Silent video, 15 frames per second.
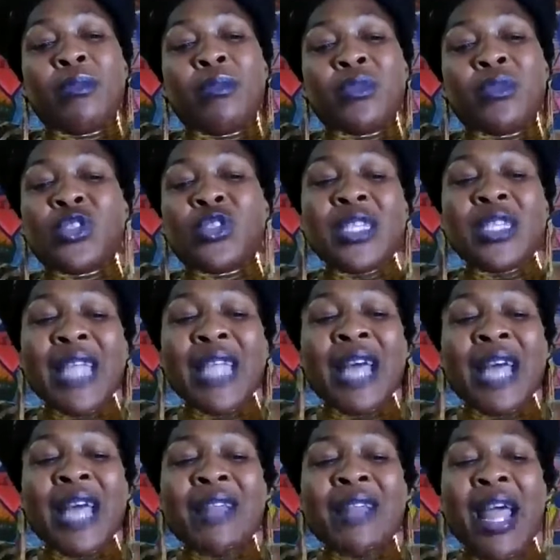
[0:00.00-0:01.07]

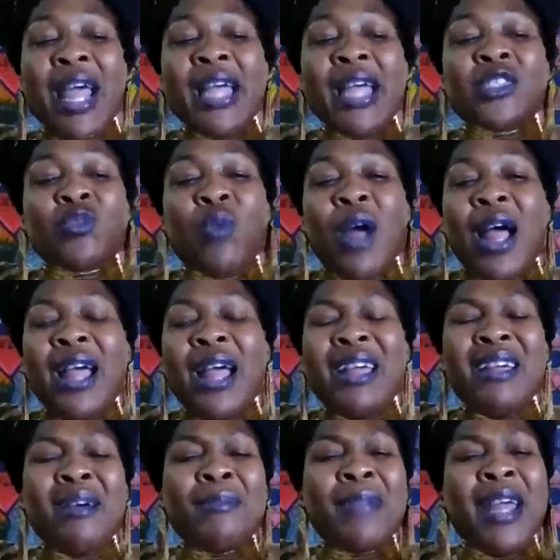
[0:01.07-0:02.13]
but just at
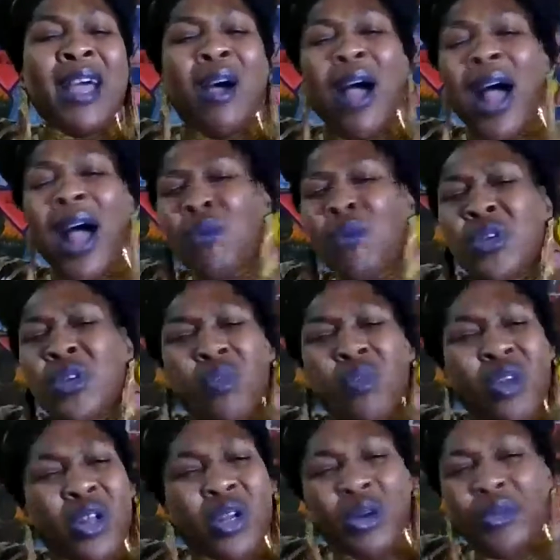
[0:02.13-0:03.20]
the age where I am
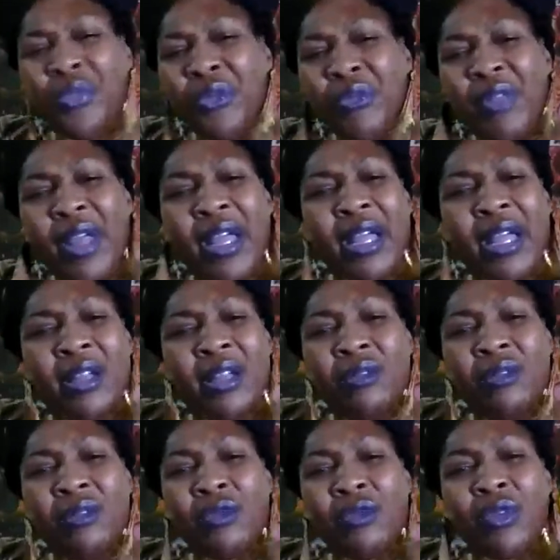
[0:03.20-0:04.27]
now, I wouldn't want to go through
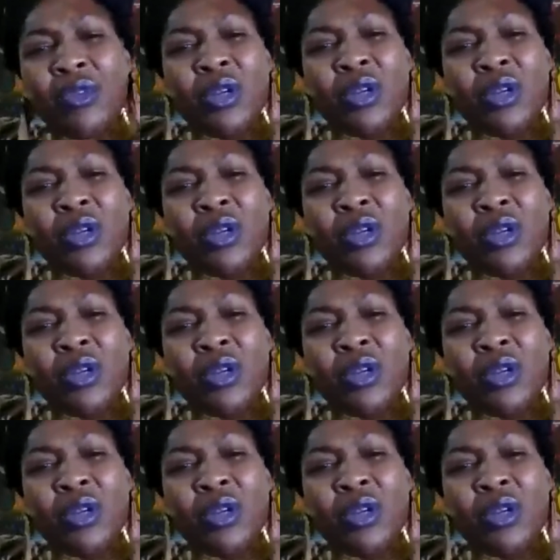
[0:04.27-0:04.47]
that.